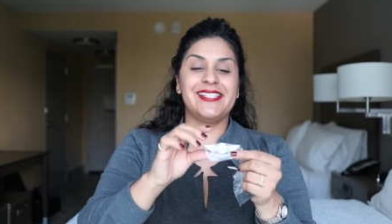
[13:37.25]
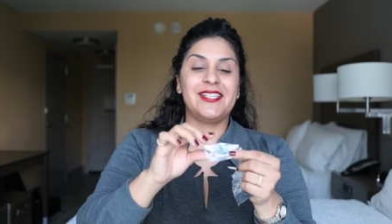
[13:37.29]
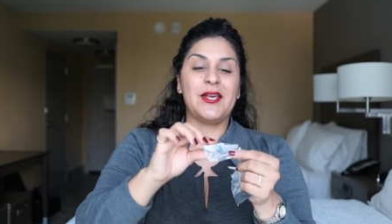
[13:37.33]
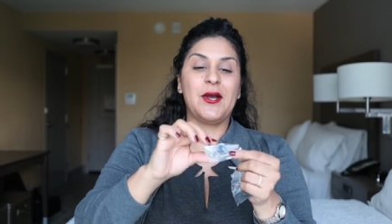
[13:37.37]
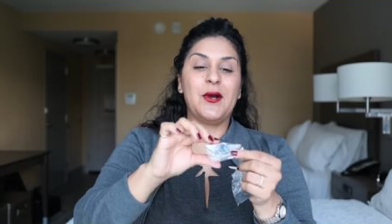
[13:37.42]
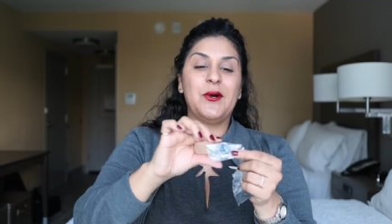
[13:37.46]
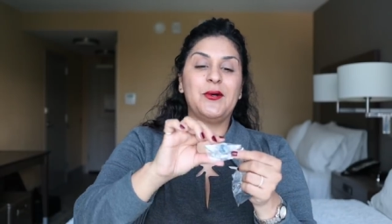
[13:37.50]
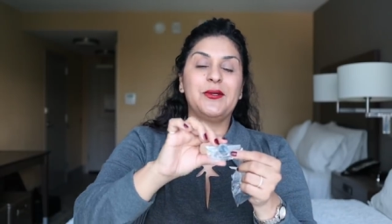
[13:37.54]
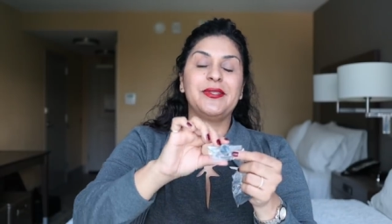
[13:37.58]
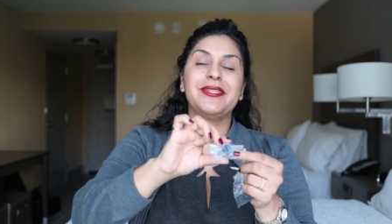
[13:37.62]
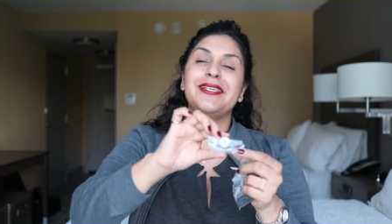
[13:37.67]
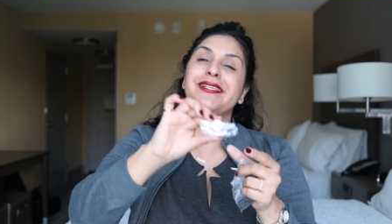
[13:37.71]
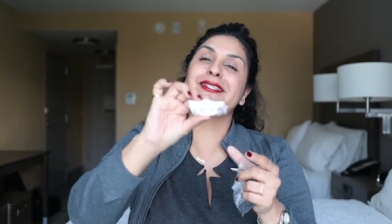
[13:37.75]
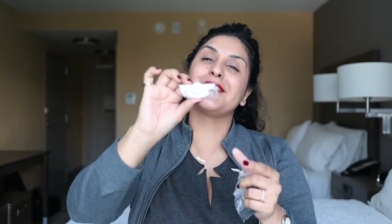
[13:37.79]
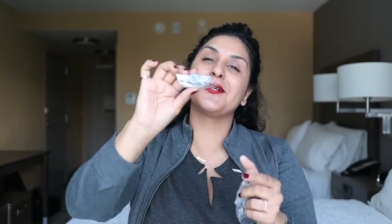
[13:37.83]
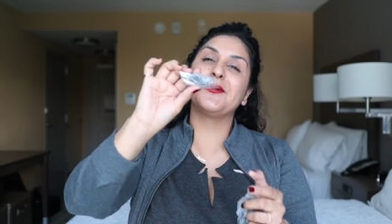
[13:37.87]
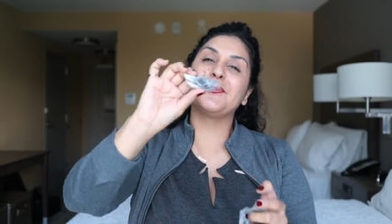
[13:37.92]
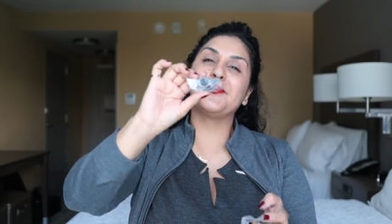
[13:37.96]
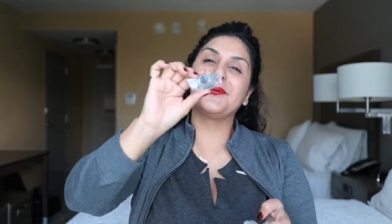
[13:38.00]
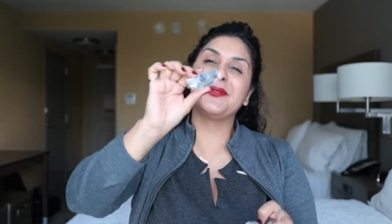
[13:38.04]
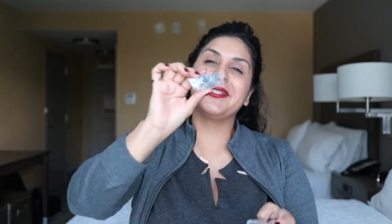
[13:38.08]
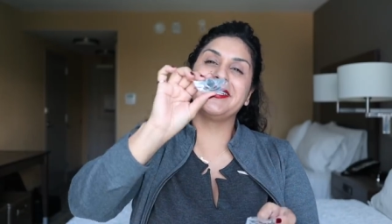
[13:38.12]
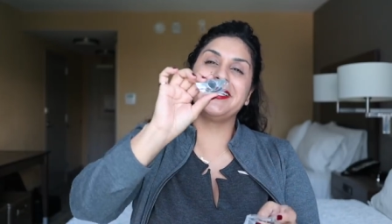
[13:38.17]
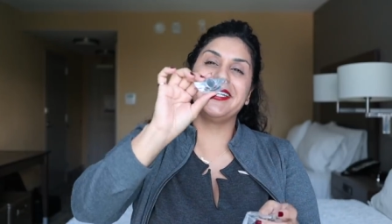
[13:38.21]
So these
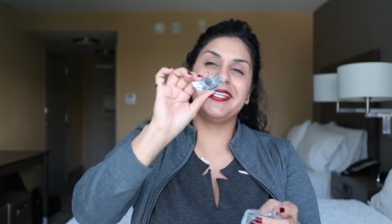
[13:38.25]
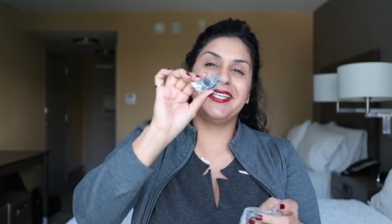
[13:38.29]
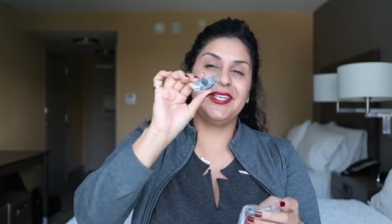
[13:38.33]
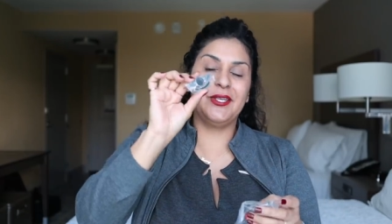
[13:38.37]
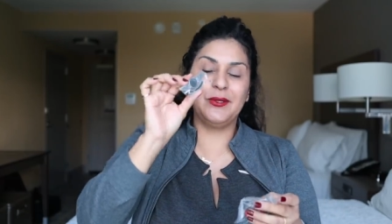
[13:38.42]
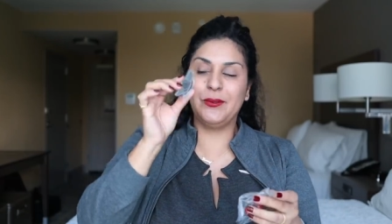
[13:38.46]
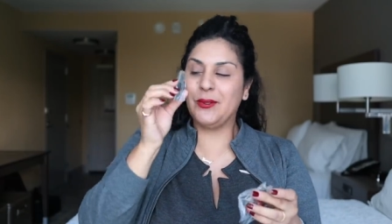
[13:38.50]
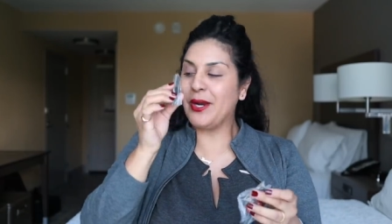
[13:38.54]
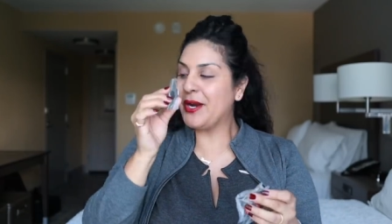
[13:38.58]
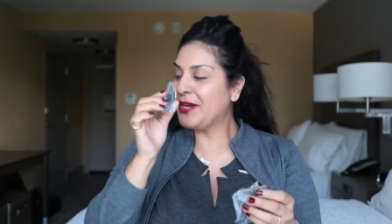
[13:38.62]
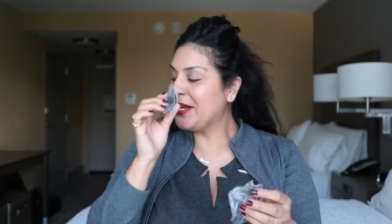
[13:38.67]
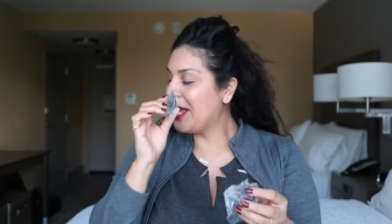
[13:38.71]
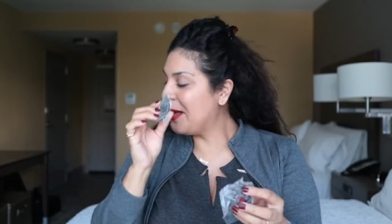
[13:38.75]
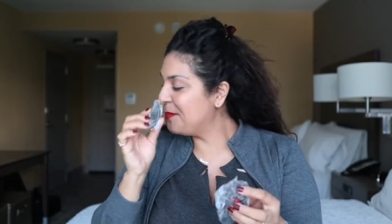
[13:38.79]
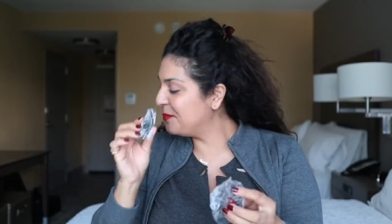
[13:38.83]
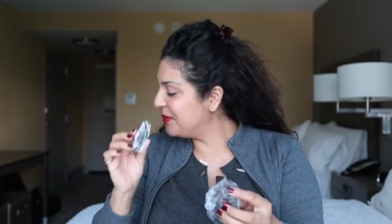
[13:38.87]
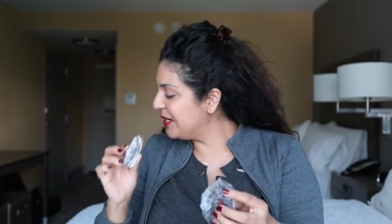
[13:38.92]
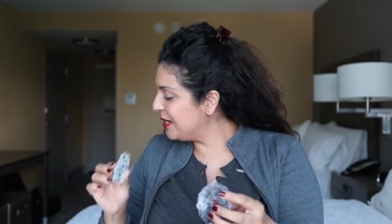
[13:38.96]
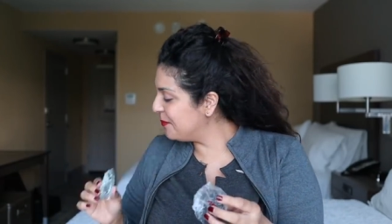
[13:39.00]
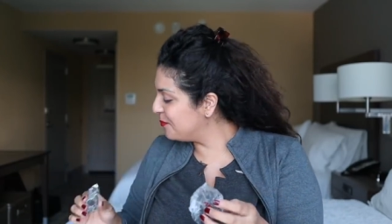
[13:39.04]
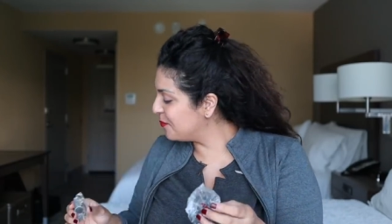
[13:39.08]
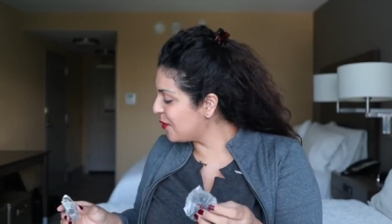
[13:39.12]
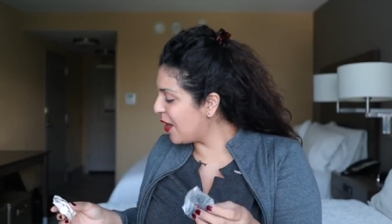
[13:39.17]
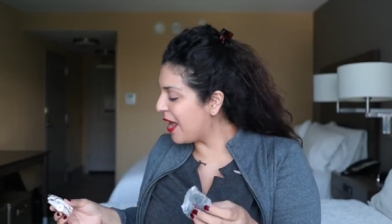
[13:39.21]
are really cute. Our
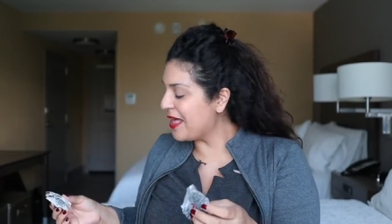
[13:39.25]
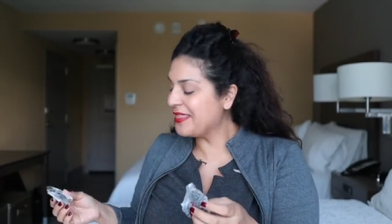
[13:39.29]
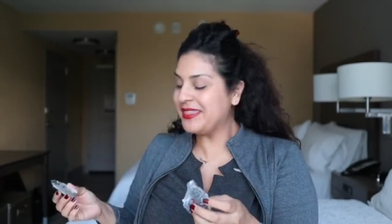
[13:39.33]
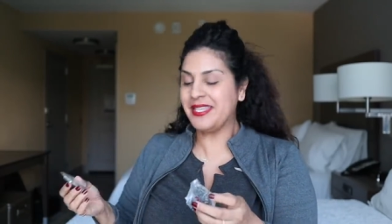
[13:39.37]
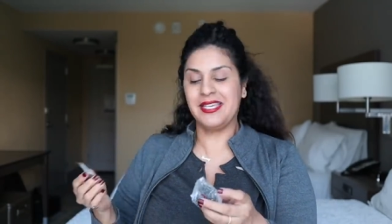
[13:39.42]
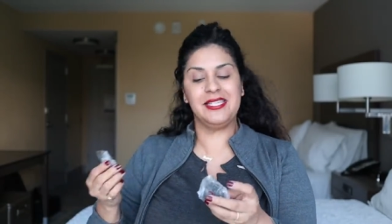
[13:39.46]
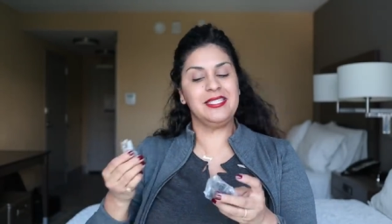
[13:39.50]
company brought